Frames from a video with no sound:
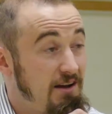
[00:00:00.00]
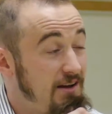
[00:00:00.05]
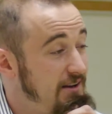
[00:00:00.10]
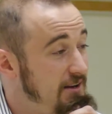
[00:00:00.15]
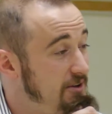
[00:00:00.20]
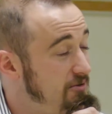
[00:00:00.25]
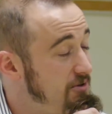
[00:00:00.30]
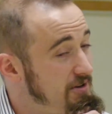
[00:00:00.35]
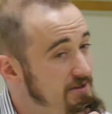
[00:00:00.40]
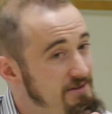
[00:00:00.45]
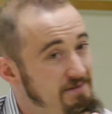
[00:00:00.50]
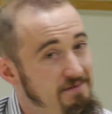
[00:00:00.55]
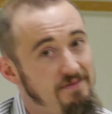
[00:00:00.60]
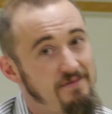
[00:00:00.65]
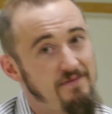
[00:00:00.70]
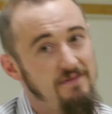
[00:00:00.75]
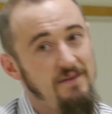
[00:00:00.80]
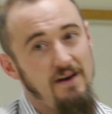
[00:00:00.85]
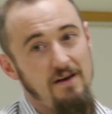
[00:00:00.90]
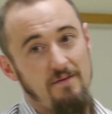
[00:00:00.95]
Anyways,
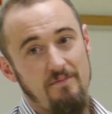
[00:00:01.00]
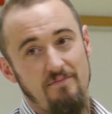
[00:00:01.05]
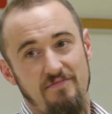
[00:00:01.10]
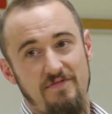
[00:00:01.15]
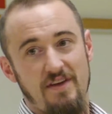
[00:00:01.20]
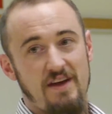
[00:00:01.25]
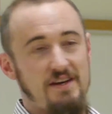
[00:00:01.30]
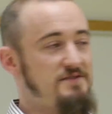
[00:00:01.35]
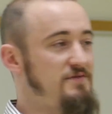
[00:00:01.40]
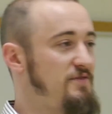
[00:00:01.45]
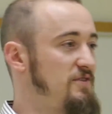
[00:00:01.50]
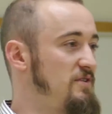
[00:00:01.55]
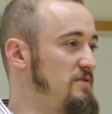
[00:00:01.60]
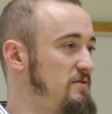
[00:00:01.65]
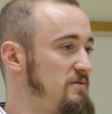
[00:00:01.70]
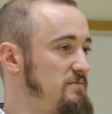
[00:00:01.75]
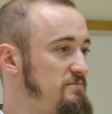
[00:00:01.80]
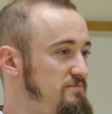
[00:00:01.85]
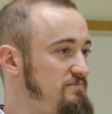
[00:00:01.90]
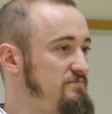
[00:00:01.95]
thanks
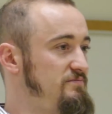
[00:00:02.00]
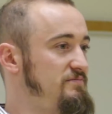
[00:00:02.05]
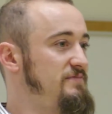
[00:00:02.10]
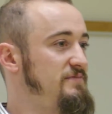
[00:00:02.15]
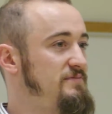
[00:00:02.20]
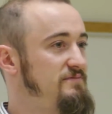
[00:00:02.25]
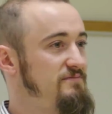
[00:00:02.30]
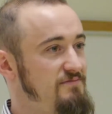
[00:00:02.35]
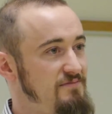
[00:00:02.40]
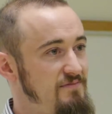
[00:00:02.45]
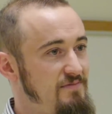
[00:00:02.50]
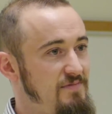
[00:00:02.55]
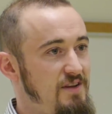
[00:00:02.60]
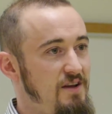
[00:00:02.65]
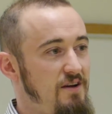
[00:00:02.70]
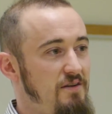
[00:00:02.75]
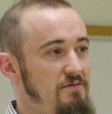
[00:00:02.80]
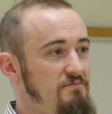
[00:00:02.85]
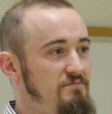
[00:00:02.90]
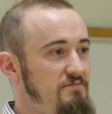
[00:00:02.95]
for Yeah,